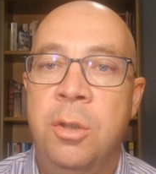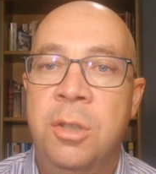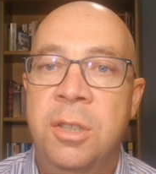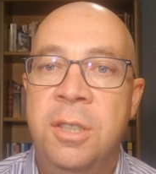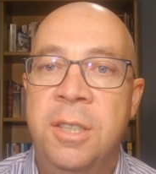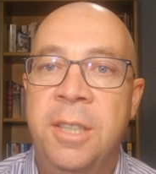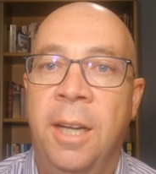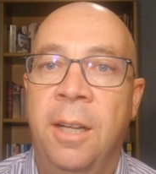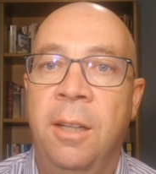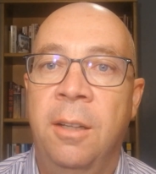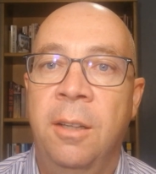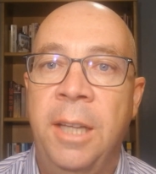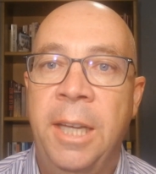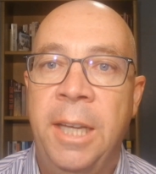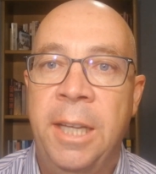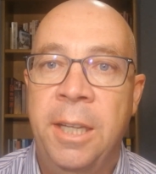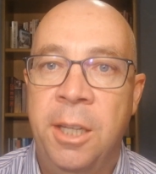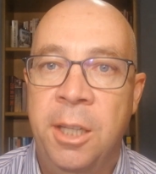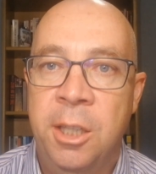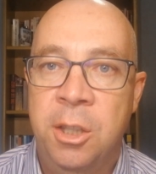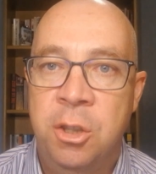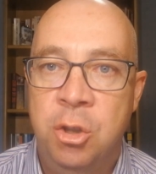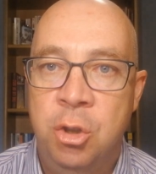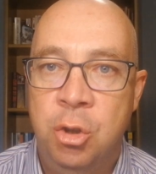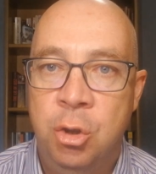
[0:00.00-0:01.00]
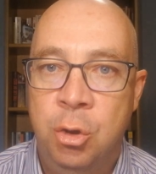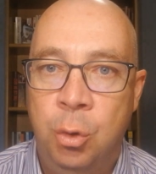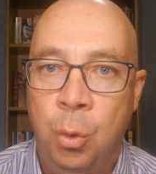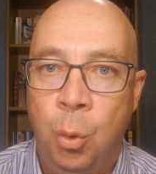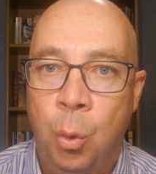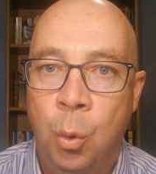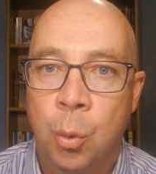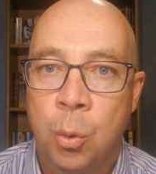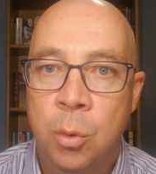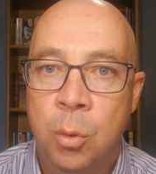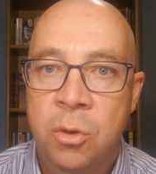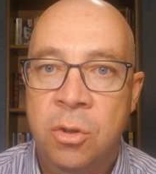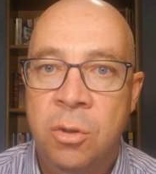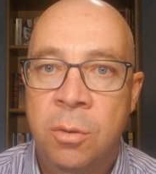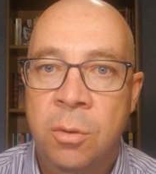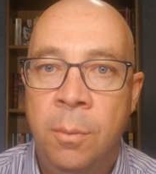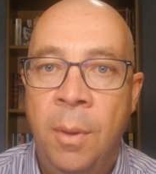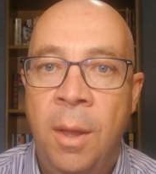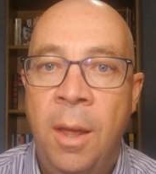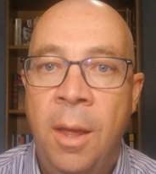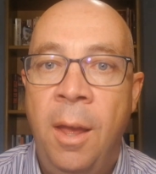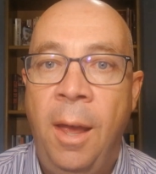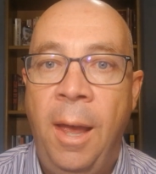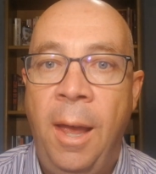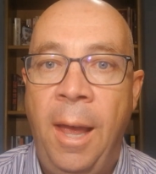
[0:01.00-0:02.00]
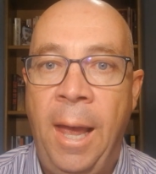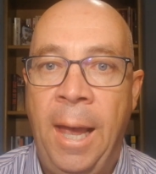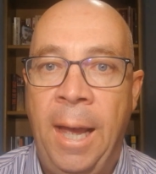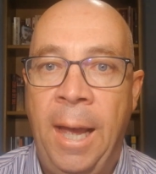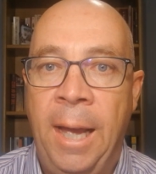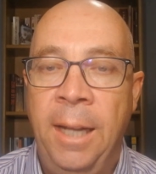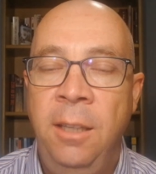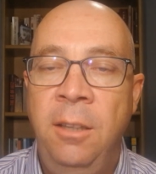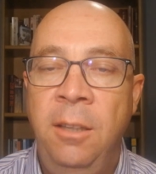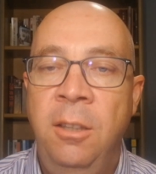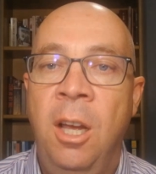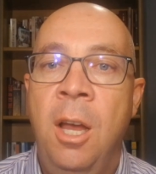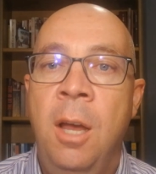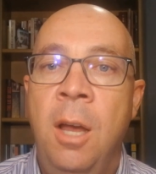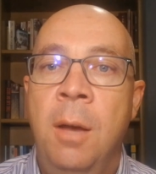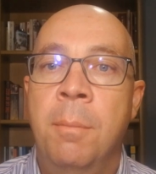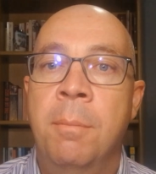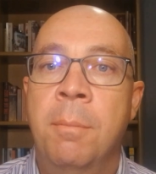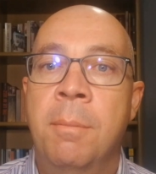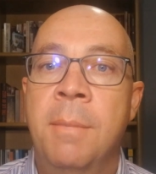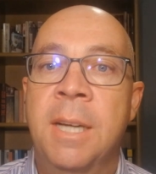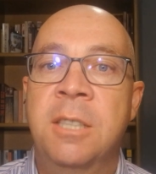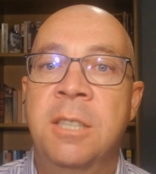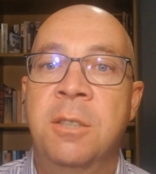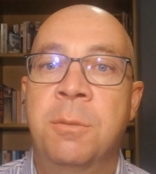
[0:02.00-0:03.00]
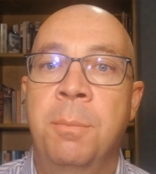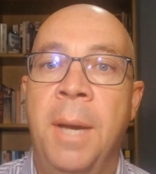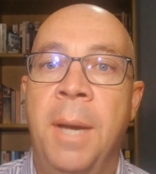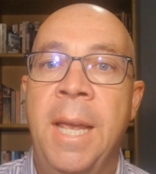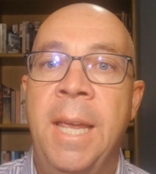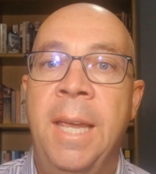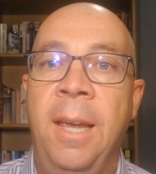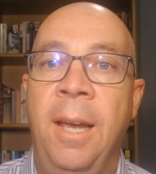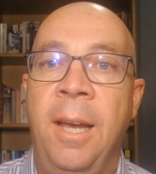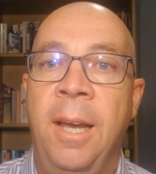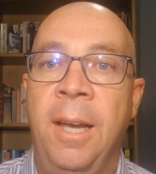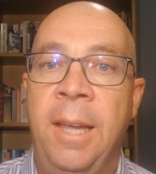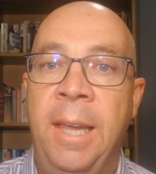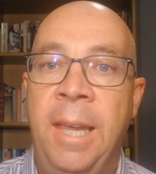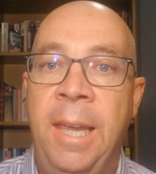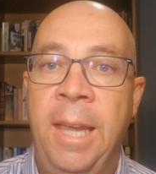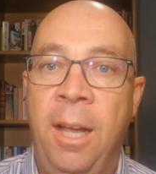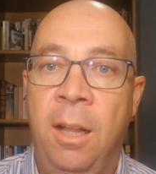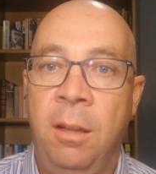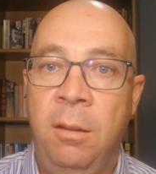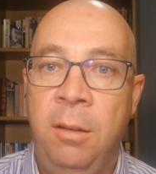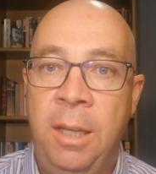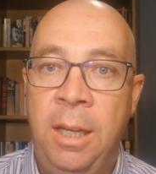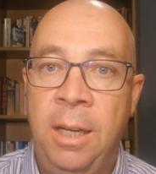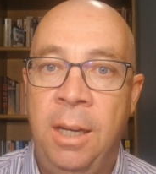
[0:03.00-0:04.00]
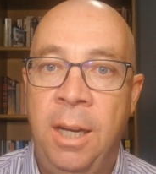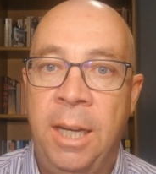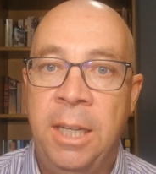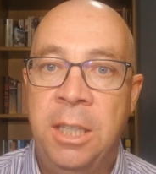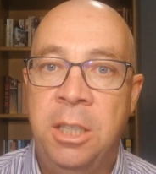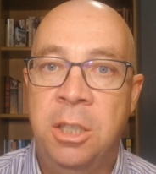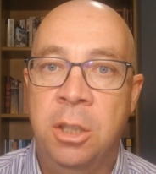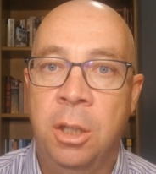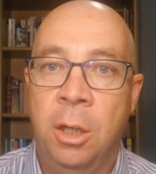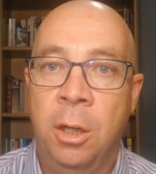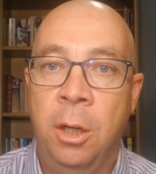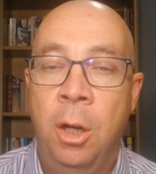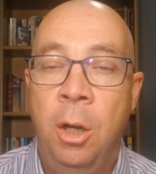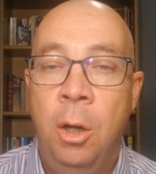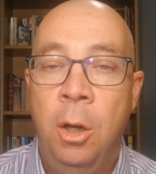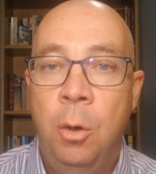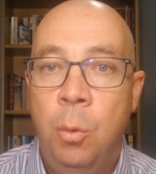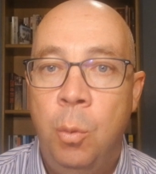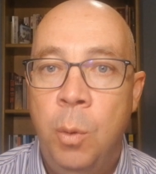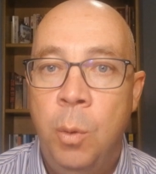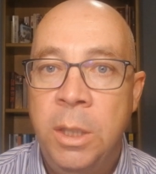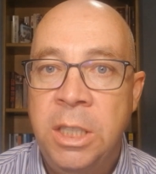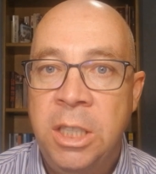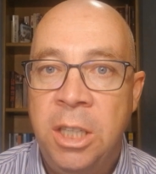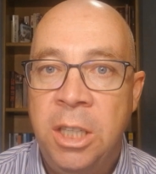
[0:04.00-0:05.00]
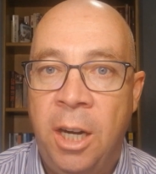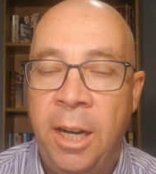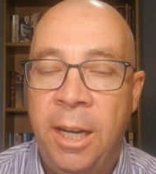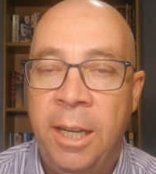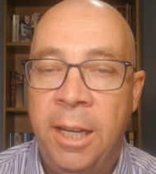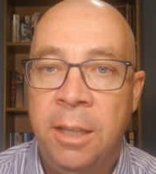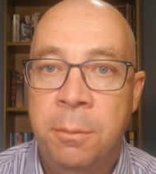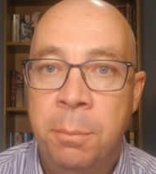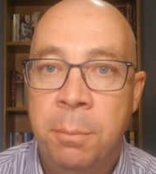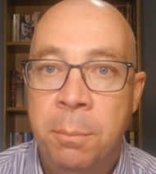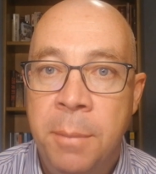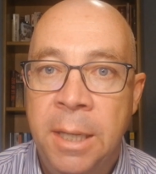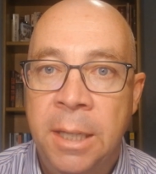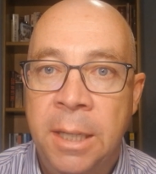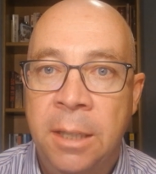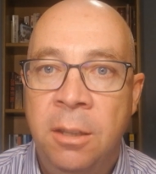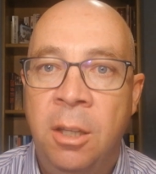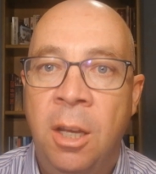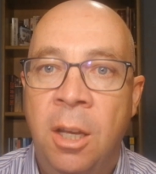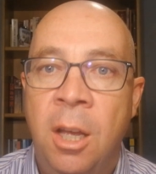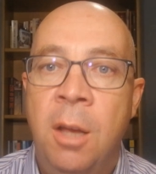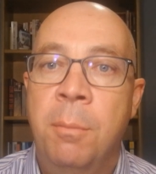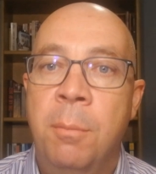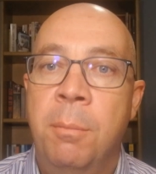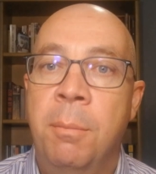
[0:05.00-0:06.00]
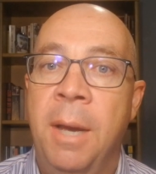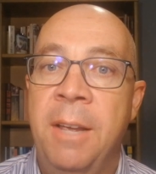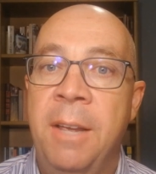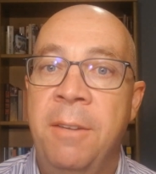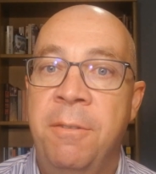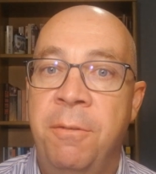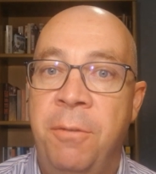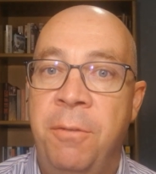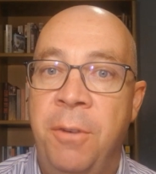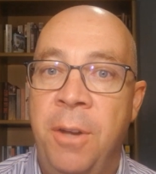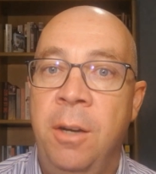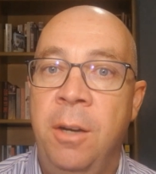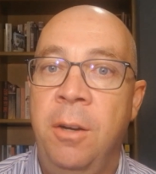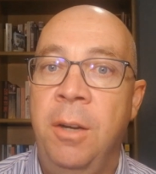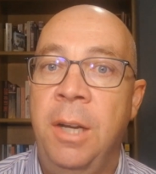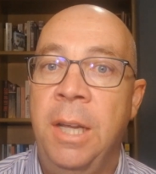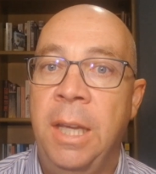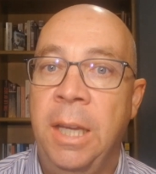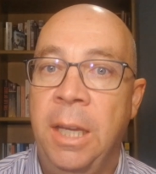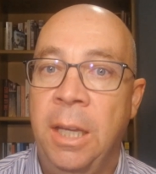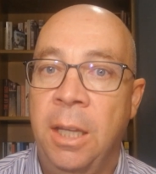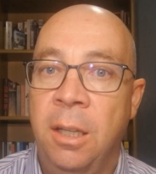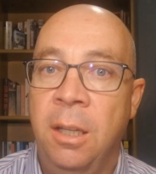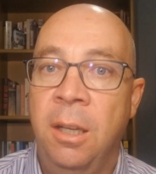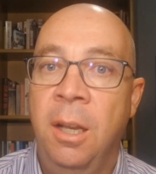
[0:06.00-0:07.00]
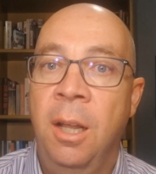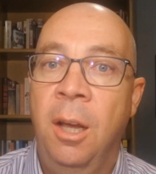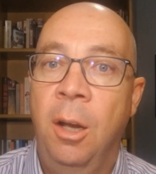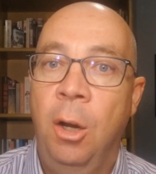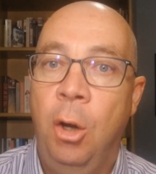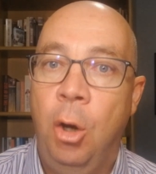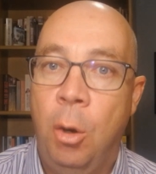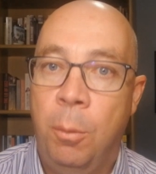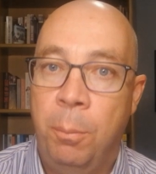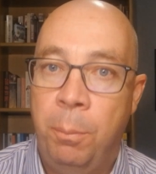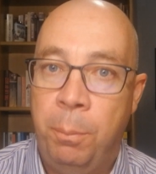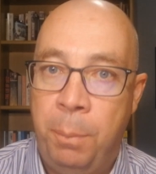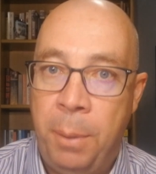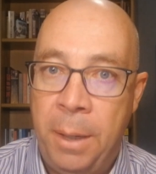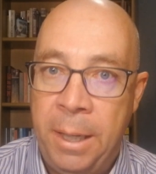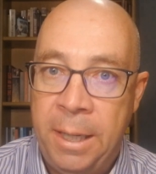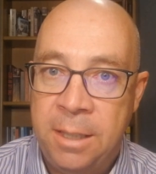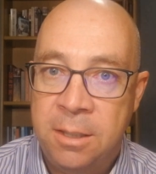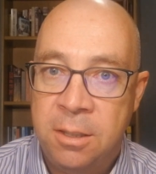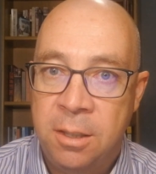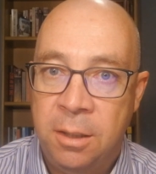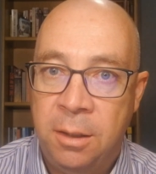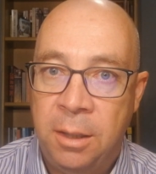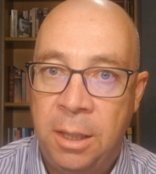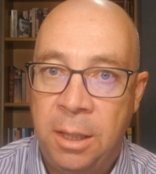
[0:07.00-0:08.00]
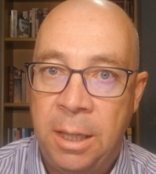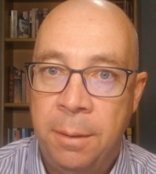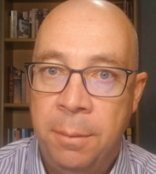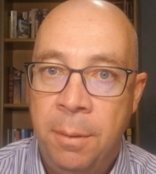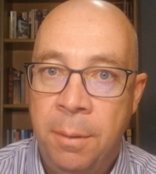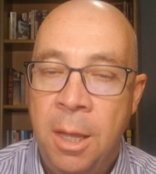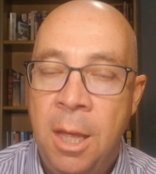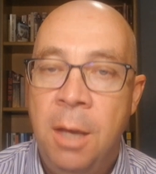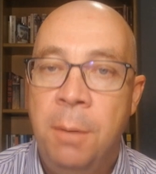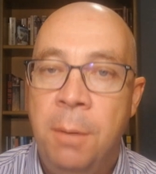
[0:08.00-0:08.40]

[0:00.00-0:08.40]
to sell in its stores and must make a calculation, which I admit may vary in complexity,